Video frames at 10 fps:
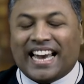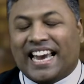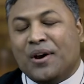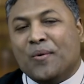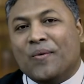
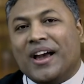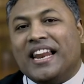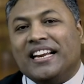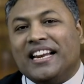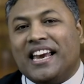He
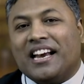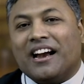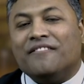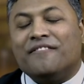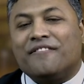willingly
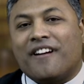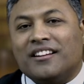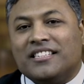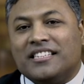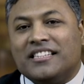
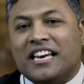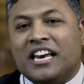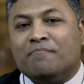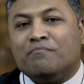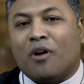confronted the
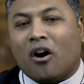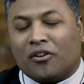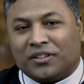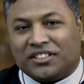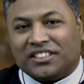
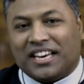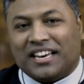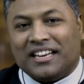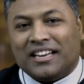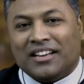
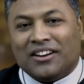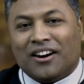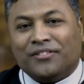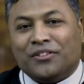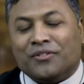hypocrisy
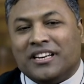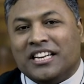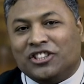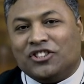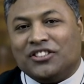of the
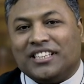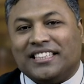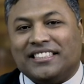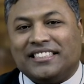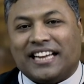religious
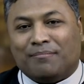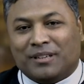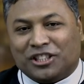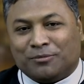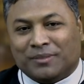
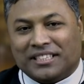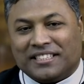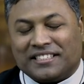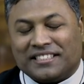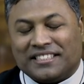
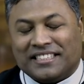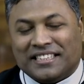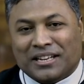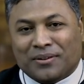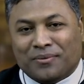establishment.
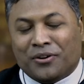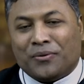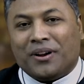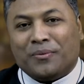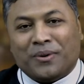We
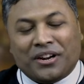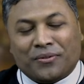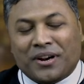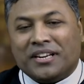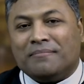
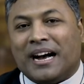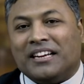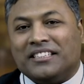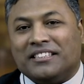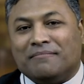read
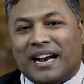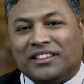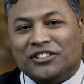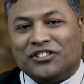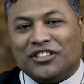about it in
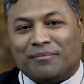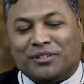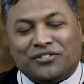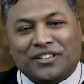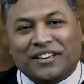Matthew
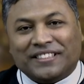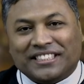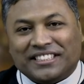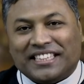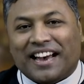chapter 3,
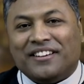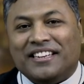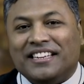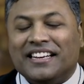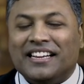verse
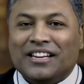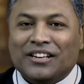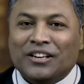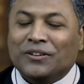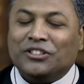7,
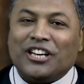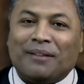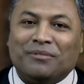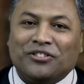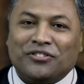Luke
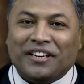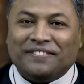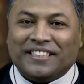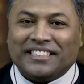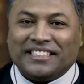chapter 3,
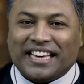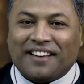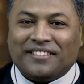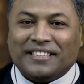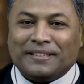verse
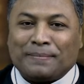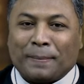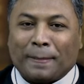7.